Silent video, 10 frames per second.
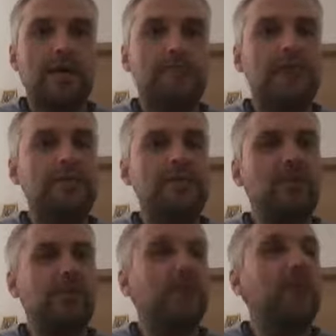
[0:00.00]
Many
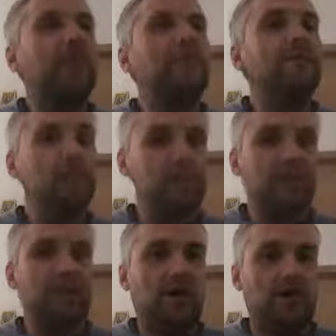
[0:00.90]
people are
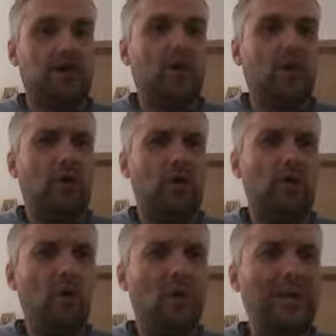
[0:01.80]
confused about the world,
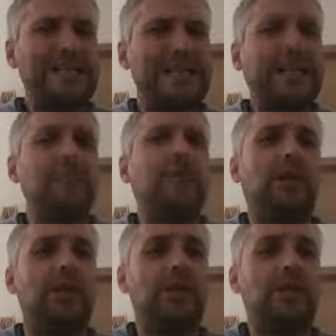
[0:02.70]
what that
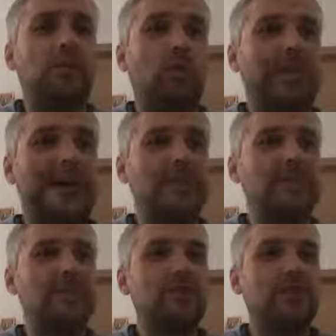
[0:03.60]
implies, what
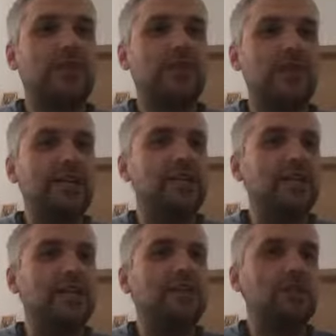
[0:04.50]
actually
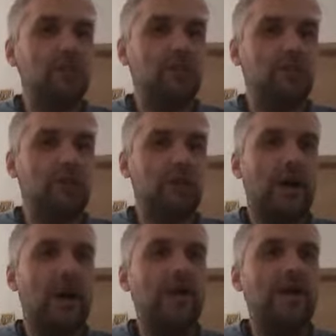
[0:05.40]
leaders need to do,
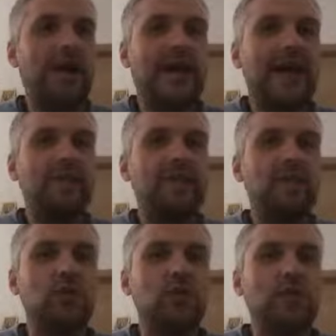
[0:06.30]
how they have
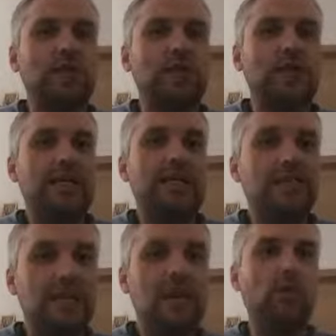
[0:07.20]
to
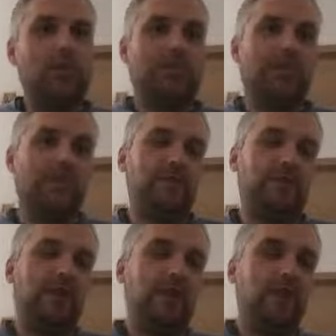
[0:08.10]
distinguish
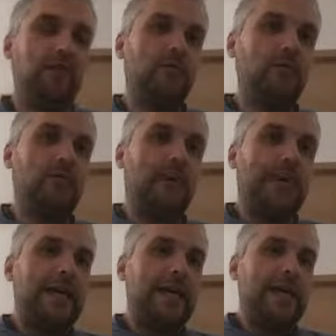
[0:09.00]
themselves
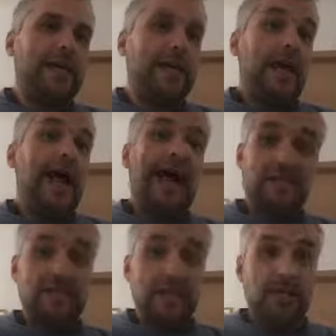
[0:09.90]

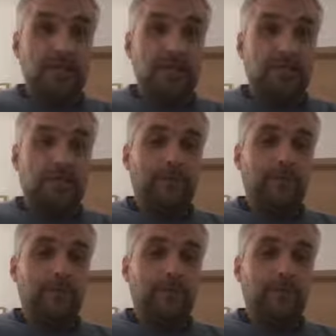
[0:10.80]
as leaders.